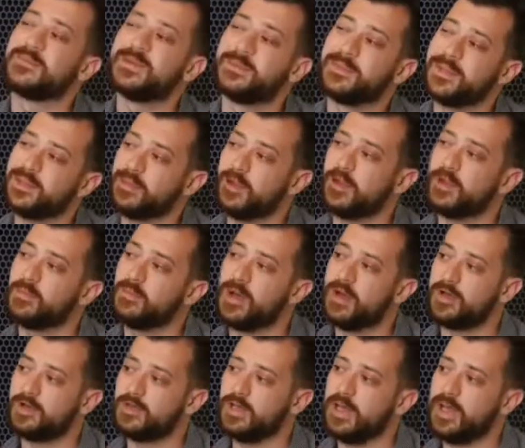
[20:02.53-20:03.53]
mimic our
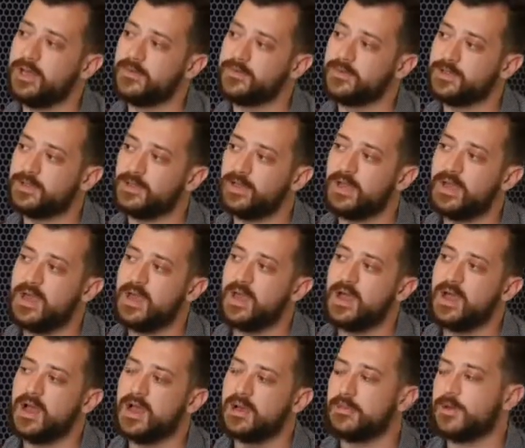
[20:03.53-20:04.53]
model after,
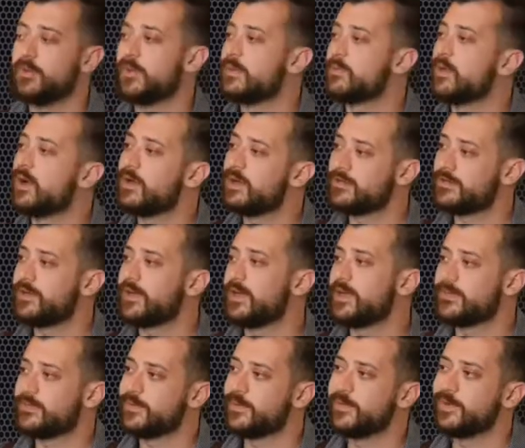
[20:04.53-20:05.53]
mm-hmm. uh, but we modify
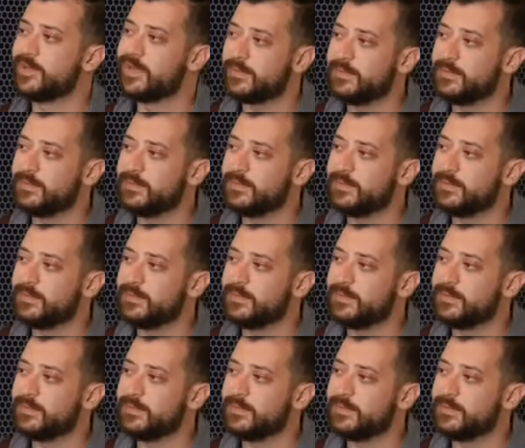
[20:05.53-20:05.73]
it for the